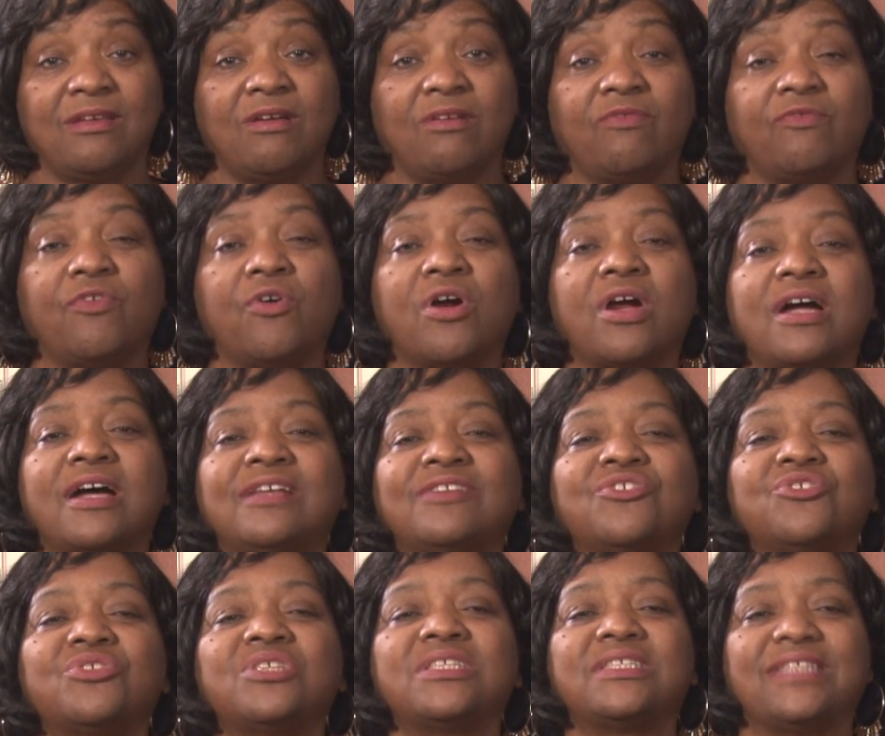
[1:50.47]
for
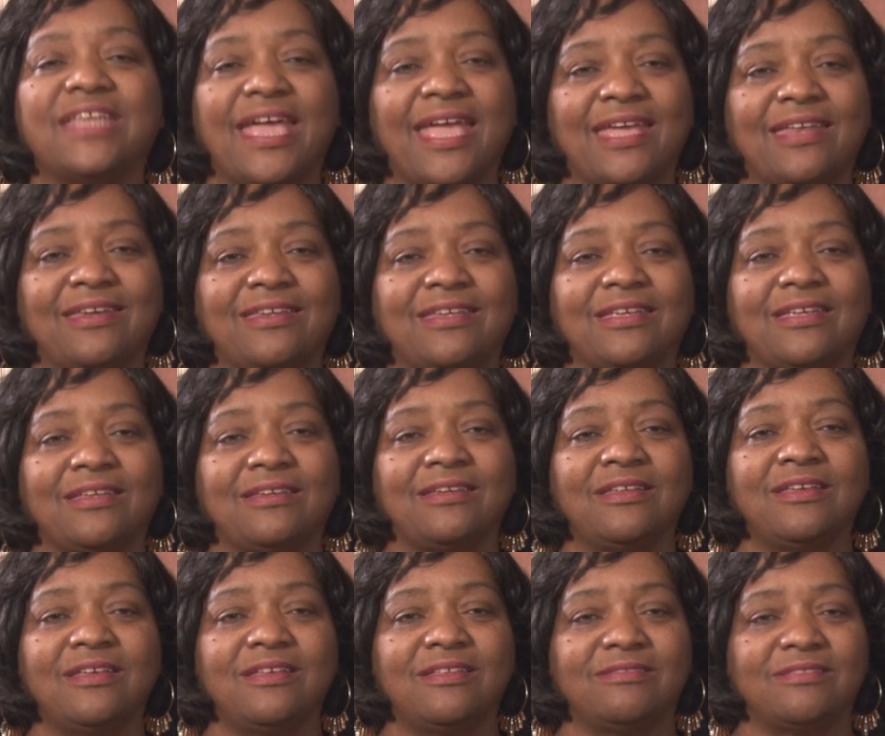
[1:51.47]
understanding
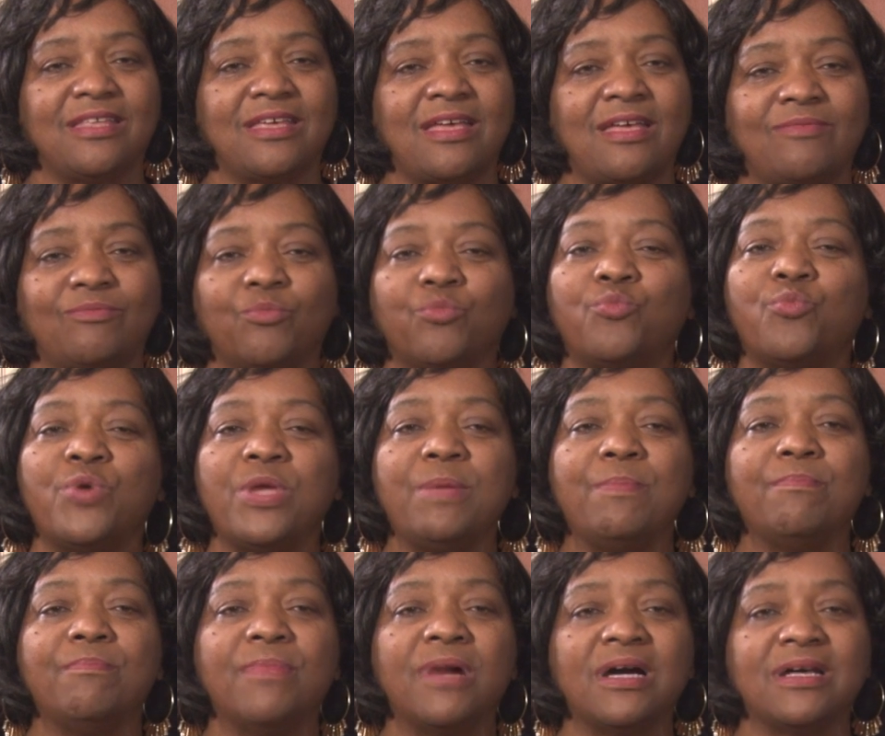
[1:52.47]
that we
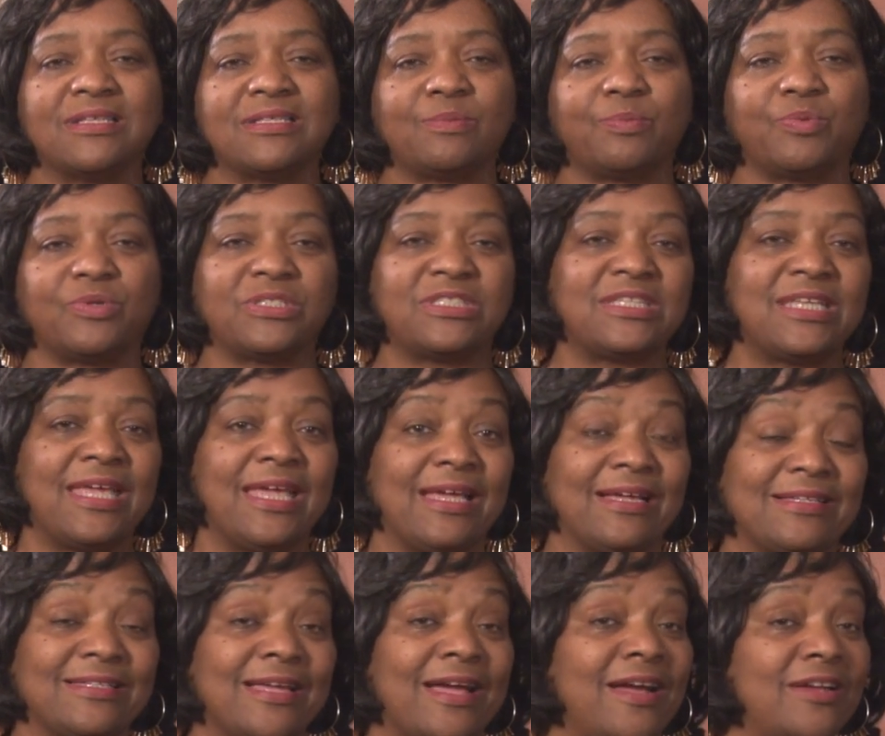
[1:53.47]
must
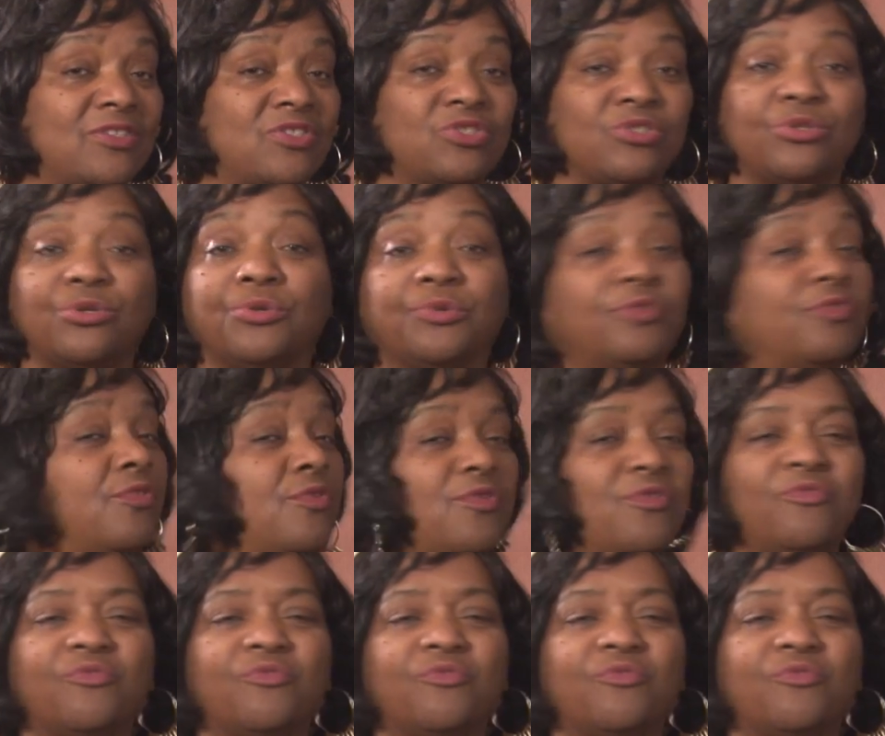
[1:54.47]
protect our children